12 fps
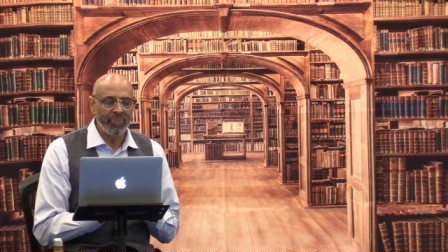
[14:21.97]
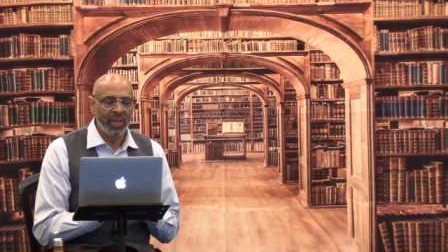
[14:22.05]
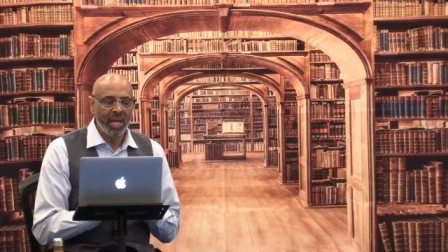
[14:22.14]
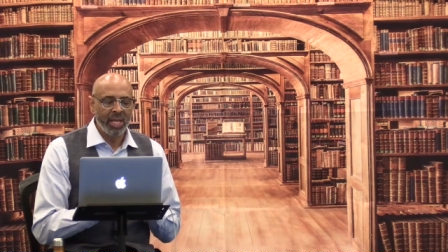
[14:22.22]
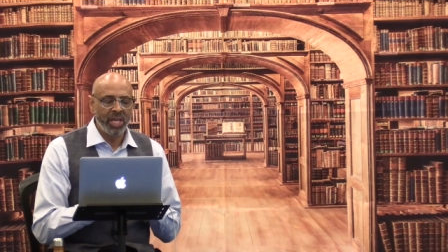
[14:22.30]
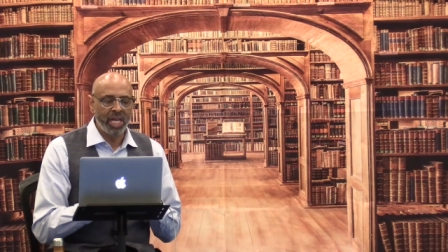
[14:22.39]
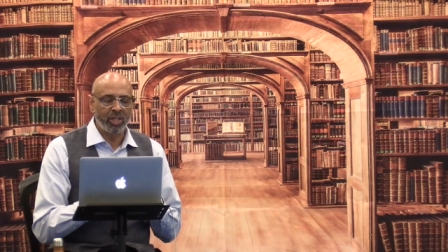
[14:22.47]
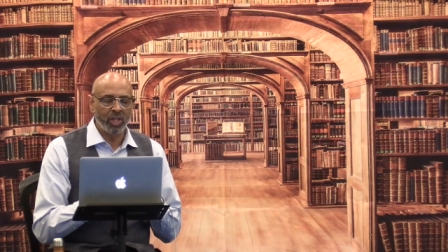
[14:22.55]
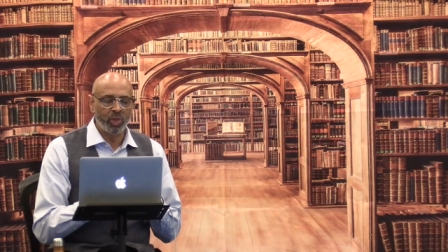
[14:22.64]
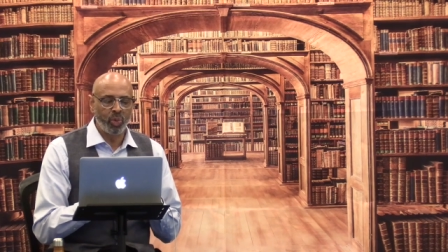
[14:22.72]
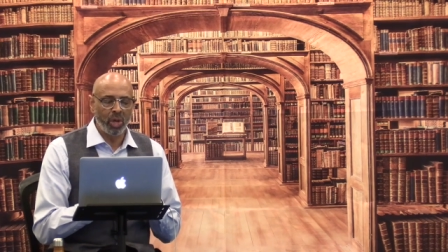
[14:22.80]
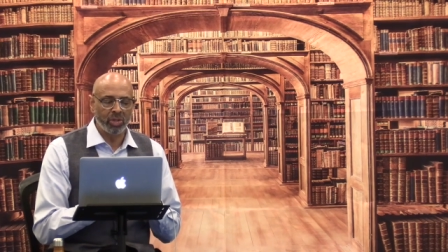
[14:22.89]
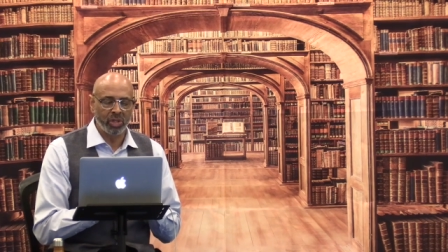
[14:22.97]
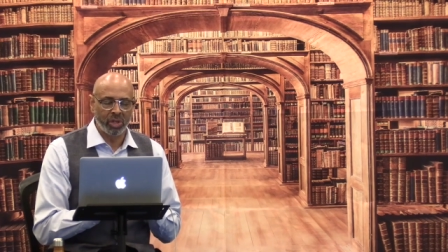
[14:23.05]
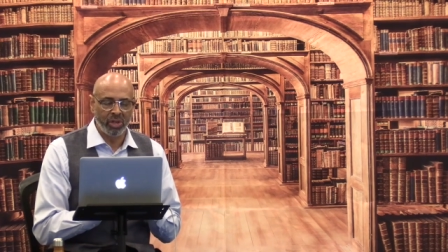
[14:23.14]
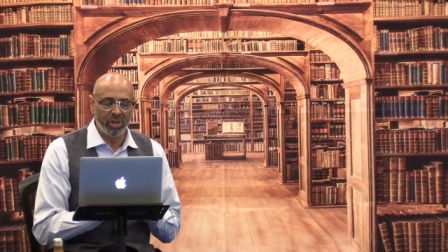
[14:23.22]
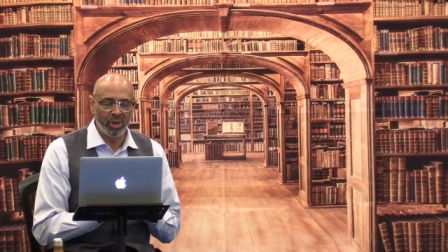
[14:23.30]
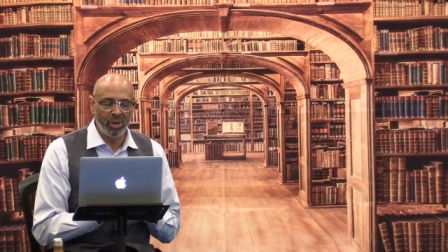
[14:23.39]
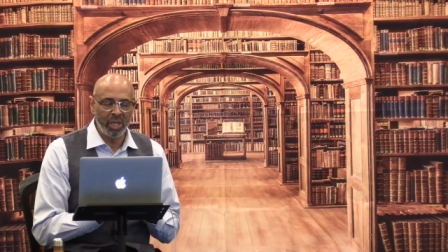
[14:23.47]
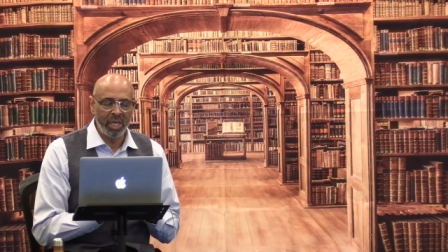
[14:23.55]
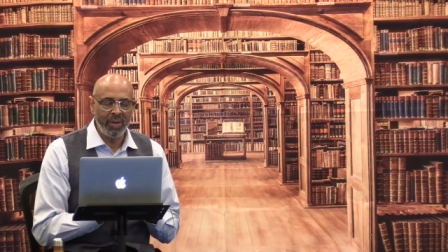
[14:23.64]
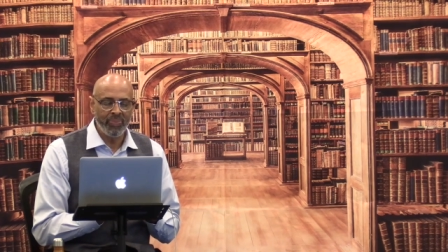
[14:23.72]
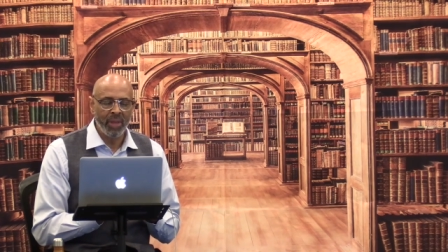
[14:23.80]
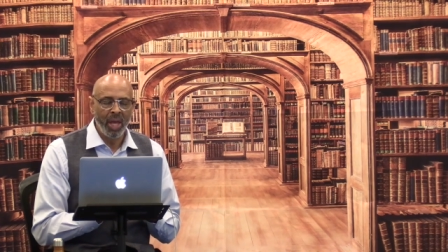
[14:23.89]
they shall dwell securely
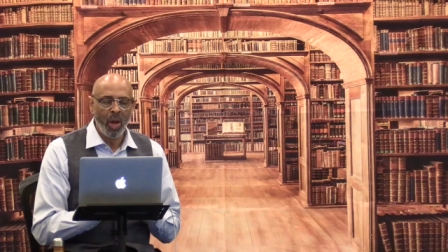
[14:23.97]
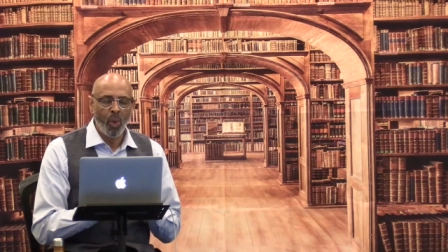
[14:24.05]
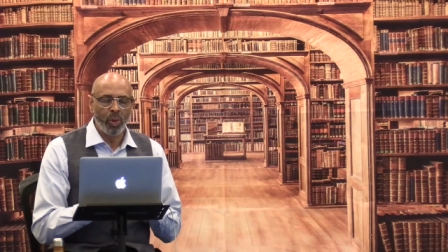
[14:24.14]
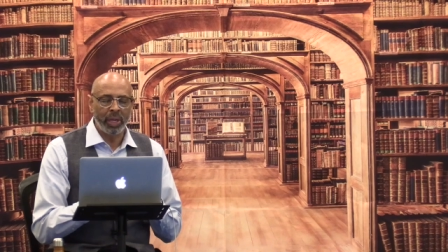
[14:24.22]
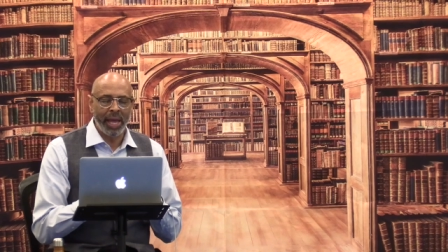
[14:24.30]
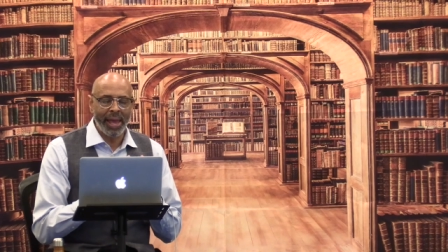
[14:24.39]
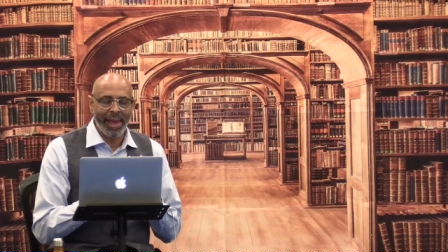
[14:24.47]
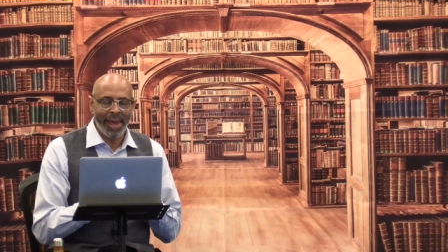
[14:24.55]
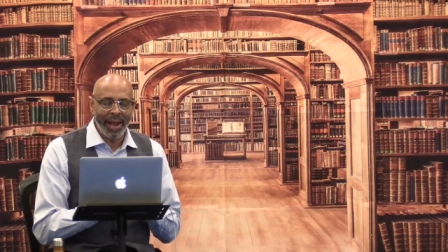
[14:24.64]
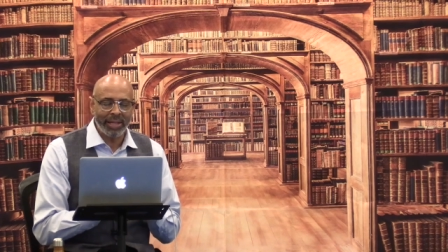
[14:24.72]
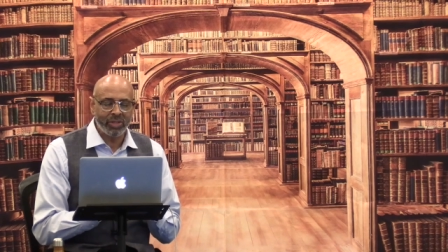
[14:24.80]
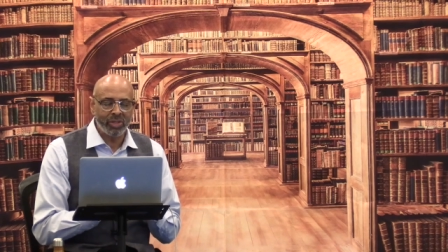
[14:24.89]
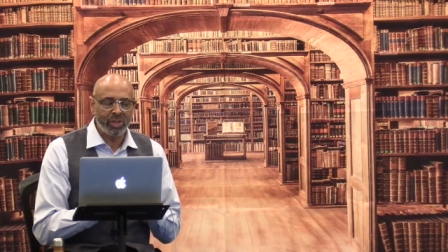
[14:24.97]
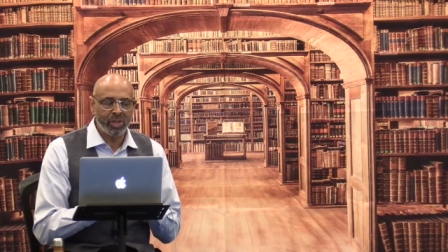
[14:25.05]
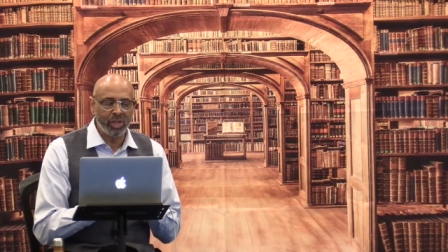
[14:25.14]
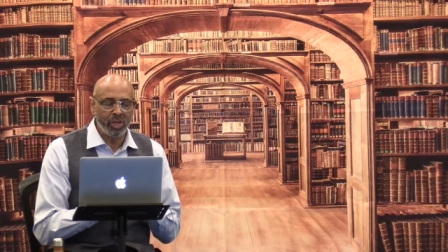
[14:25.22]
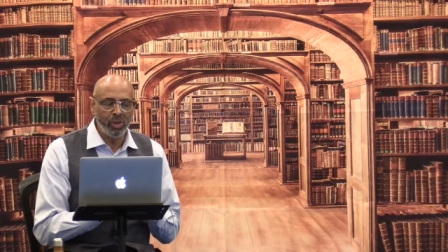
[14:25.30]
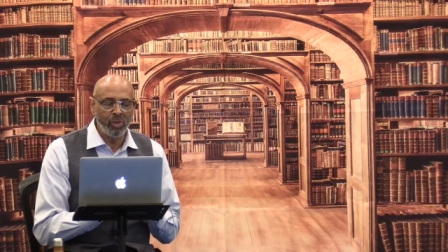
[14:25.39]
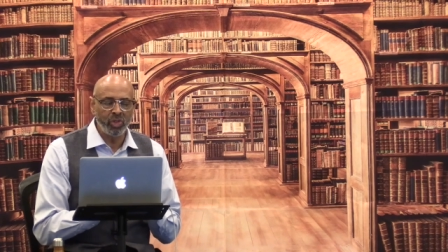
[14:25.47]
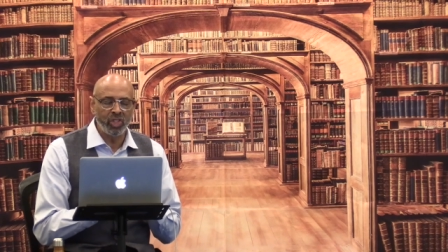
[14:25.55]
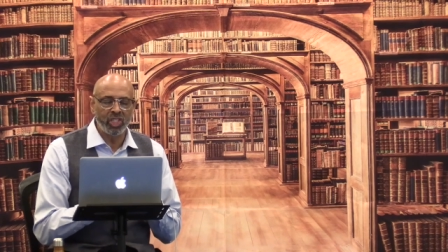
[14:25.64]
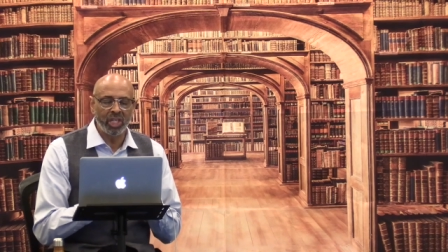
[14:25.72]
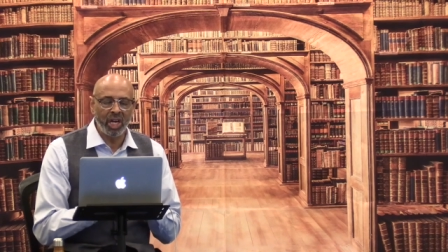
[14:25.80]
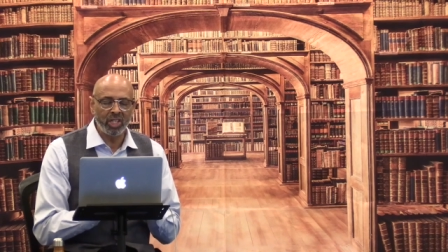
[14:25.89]
when I execute
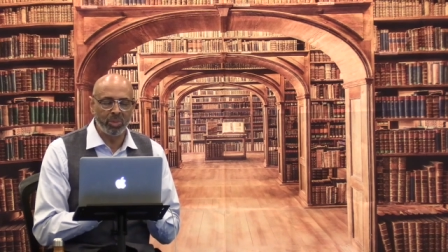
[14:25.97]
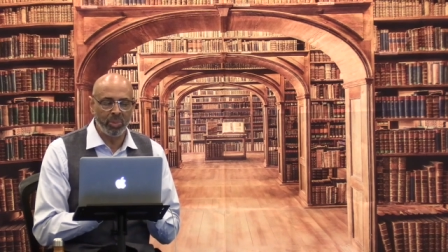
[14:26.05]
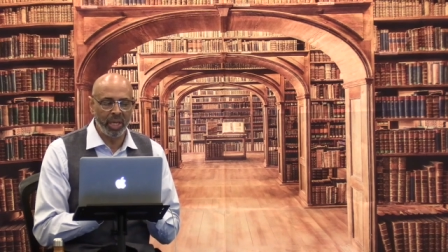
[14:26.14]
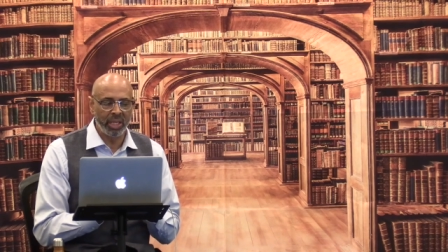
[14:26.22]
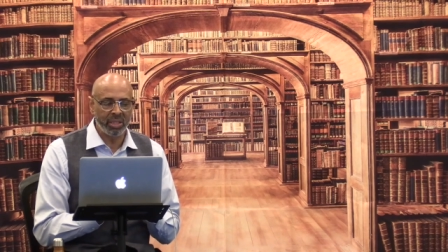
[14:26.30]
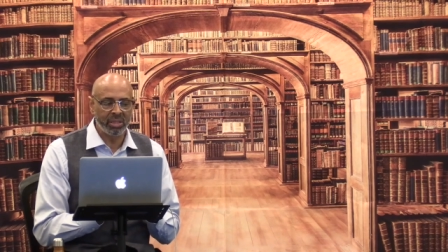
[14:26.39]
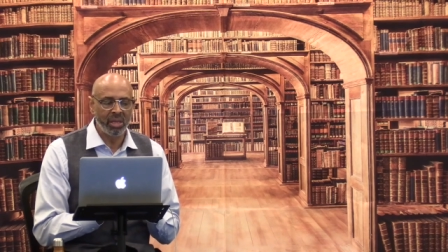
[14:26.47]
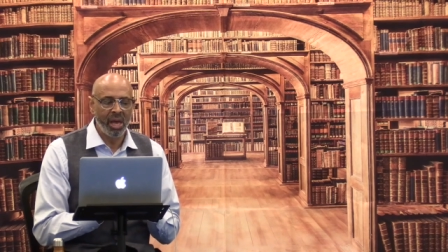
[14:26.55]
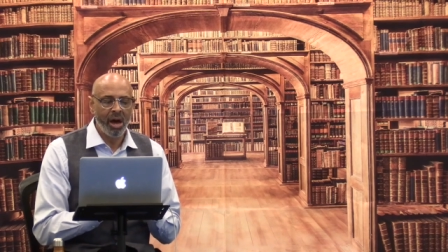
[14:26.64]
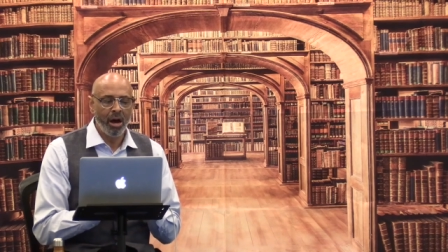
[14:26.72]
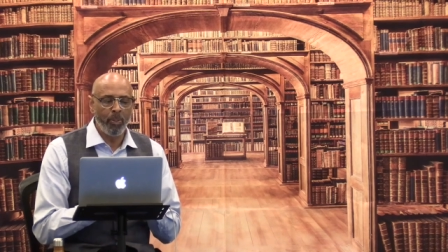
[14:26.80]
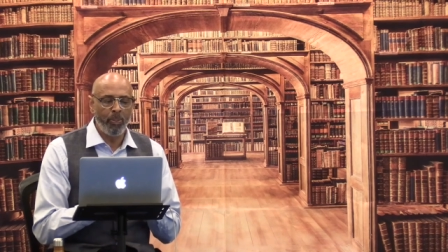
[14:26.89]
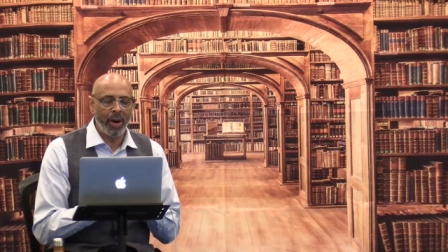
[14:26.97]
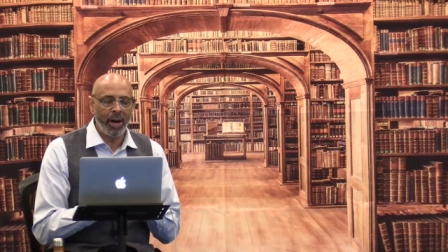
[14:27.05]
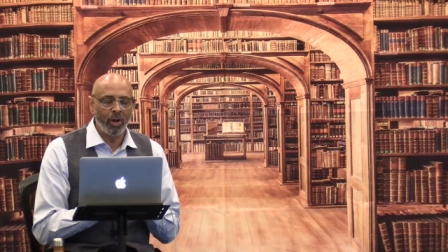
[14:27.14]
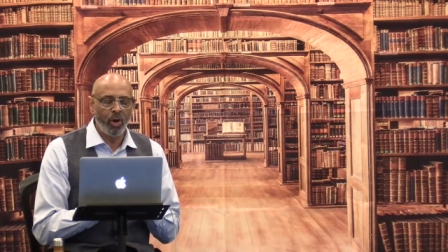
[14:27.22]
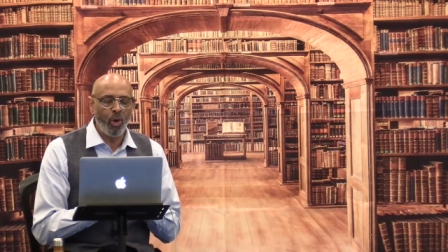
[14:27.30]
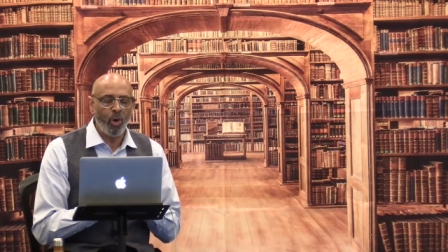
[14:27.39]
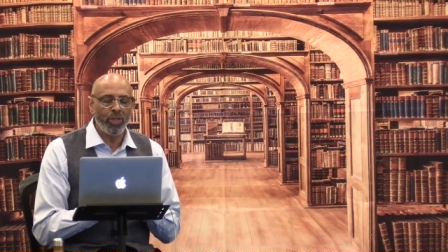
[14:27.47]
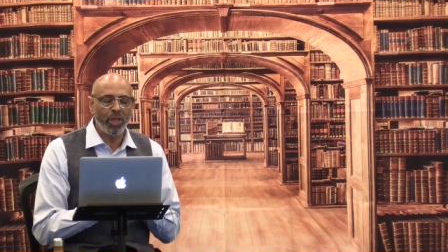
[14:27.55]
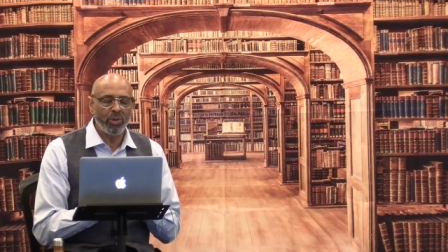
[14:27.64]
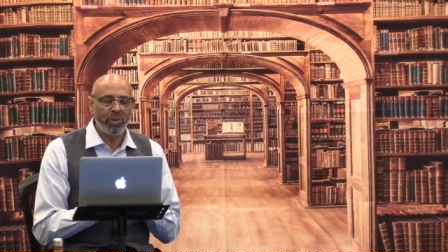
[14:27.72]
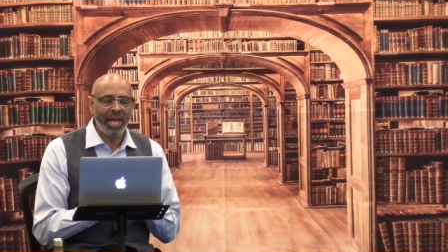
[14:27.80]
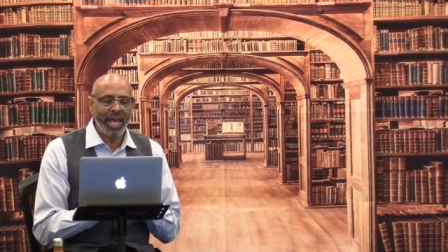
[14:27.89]
judgments upon all their
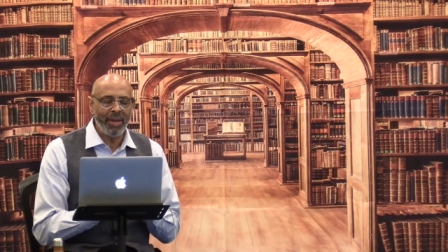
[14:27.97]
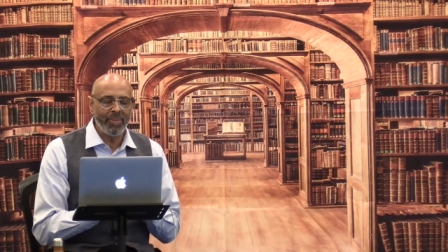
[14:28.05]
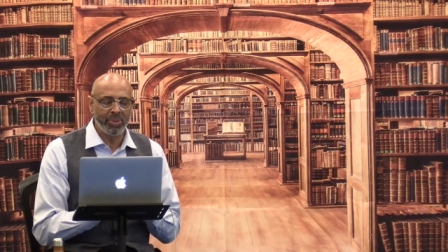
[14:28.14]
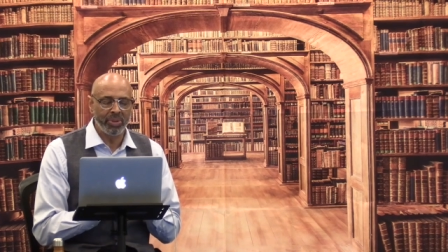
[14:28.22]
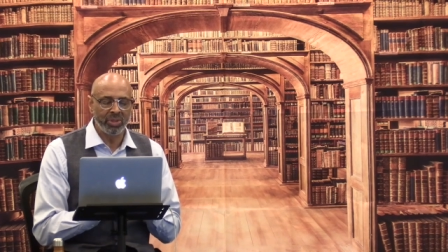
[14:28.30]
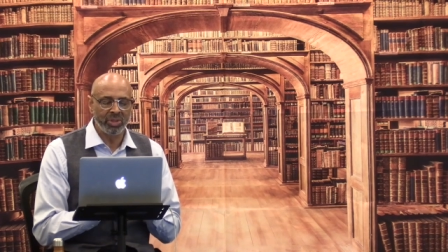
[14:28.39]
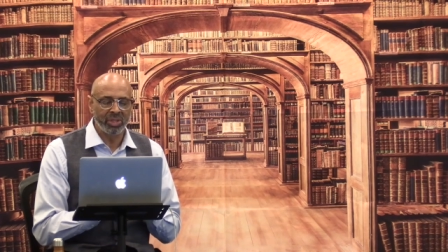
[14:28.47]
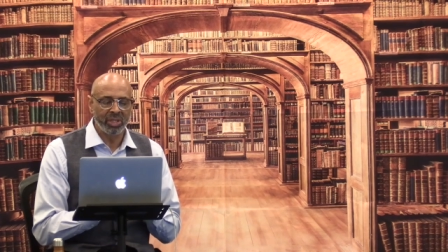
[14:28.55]
neighbors